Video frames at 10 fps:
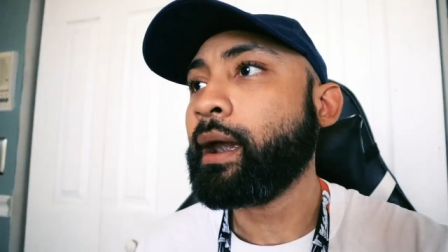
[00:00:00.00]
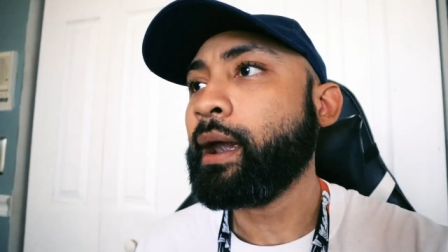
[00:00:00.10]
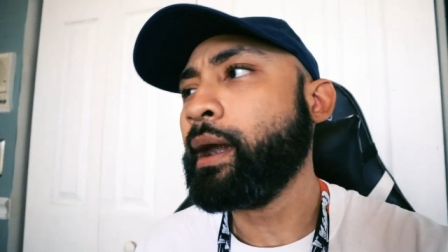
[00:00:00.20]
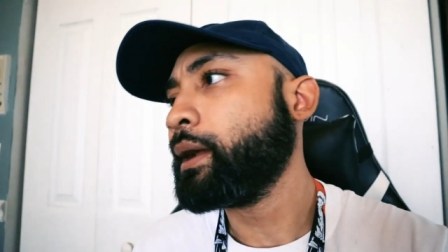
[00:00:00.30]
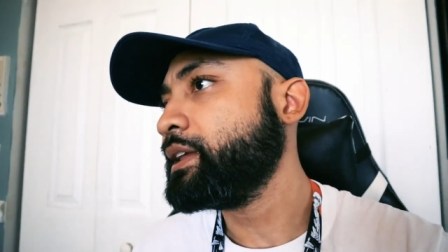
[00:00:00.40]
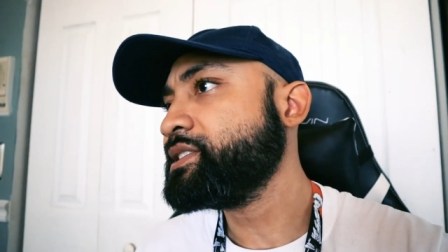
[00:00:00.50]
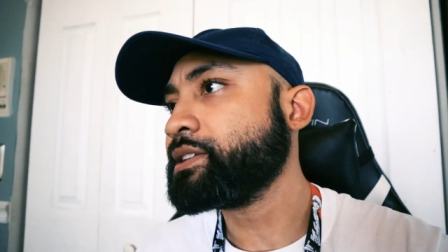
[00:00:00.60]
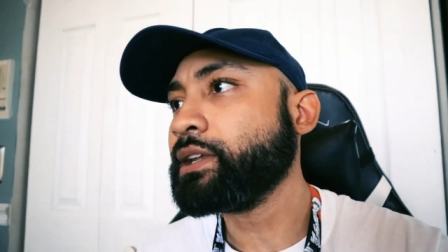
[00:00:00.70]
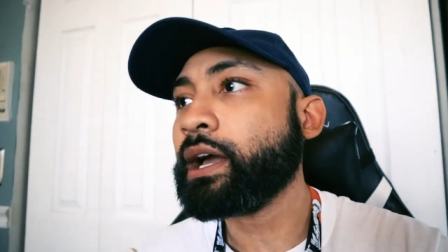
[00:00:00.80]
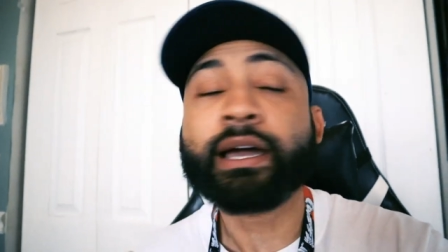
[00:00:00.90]
that?
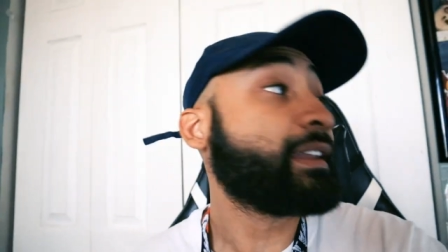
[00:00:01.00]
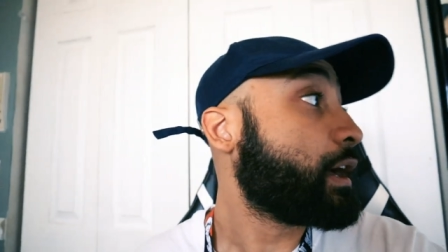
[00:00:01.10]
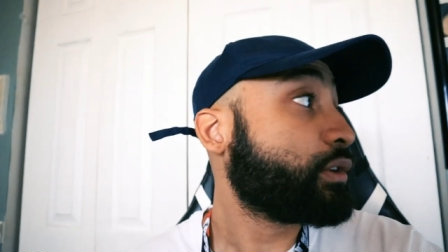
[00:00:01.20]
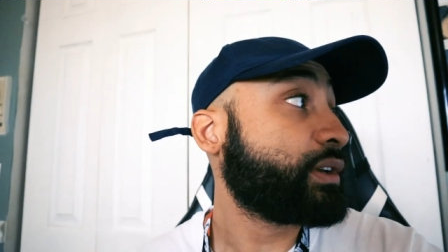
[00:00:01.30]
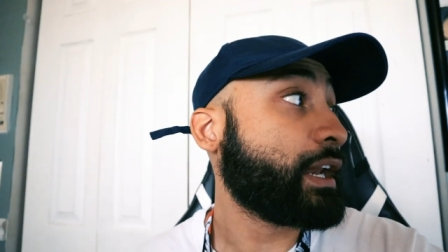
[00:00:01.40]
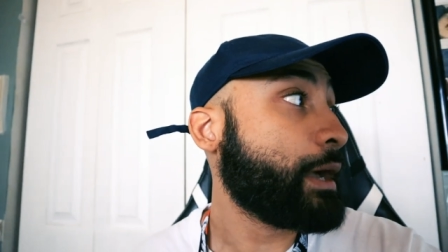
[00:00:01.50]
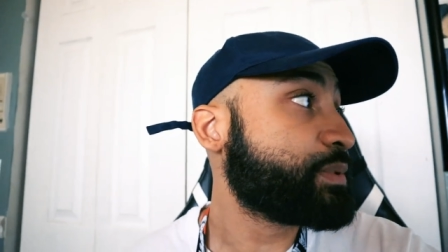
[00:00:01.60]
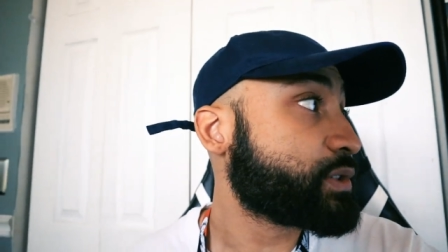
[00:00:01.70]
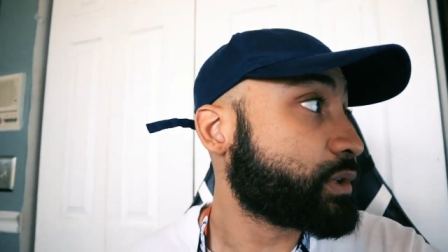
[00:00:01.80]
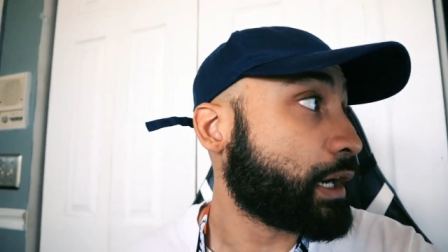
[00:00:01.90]
Easy. Nah, I downloaded the
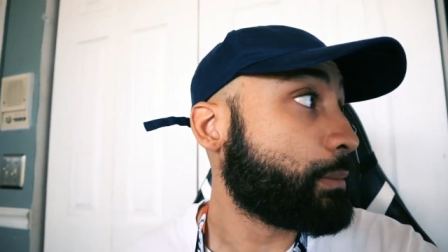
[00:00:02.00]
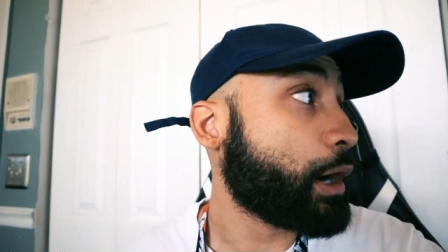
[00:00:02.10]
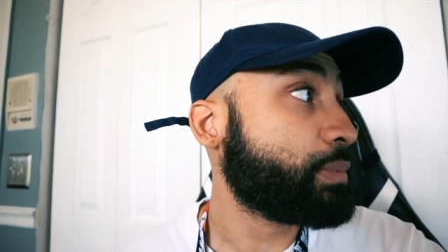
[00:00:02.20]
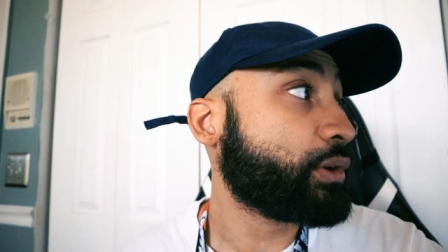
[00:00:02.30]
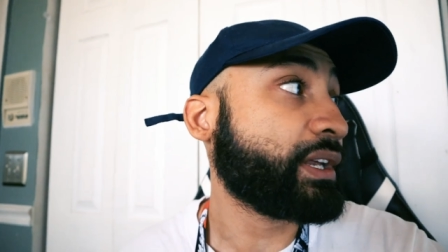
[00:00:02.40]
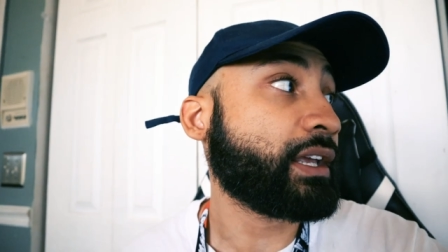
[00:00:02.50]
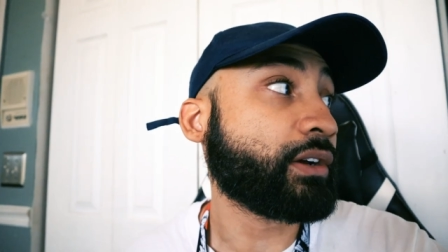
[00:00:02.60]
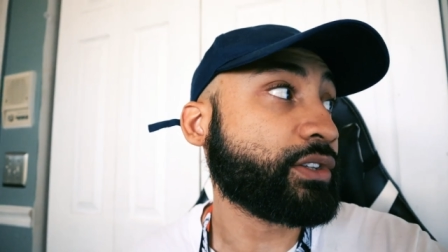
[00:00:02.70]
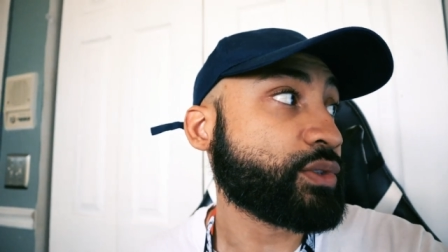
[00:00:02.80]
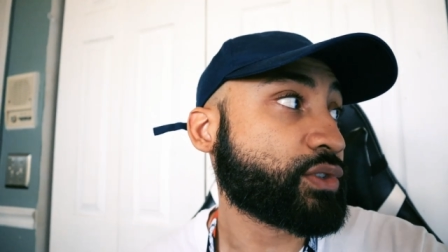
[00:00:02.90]
episode and I'm uploading it
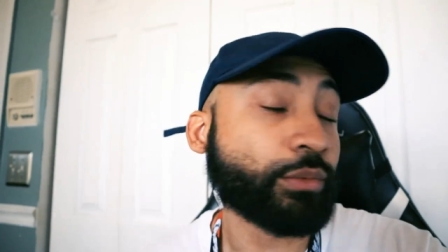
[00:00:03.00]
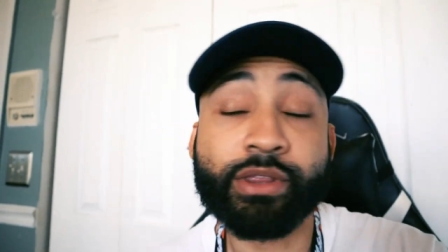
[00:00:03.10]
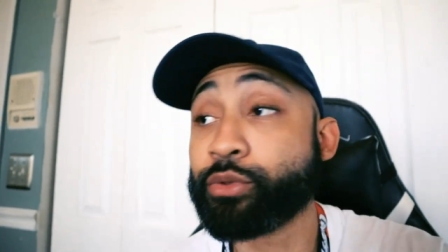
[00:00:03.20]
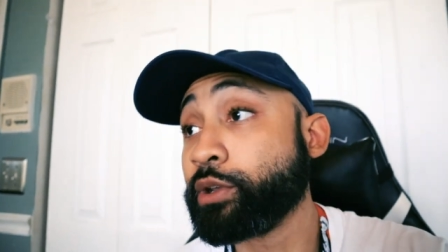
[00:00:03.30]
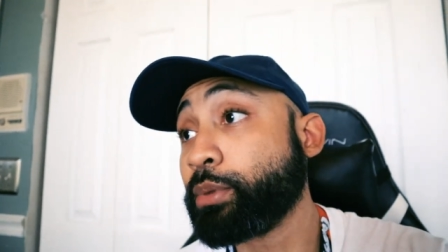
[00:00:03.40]
on YouTube in three